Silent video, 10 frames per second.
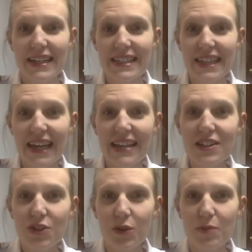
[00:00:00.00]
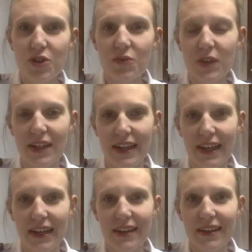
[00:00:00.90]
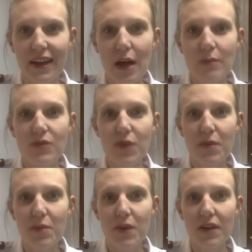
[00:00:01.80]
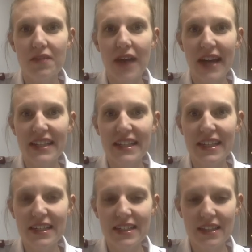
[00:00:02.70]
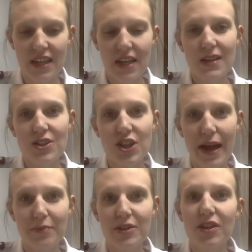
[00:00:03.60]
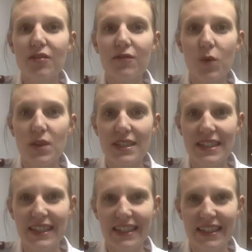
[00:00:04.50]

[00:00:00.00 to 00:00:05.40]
Today's scripture reading comes from the book of Exodus, chapter 14,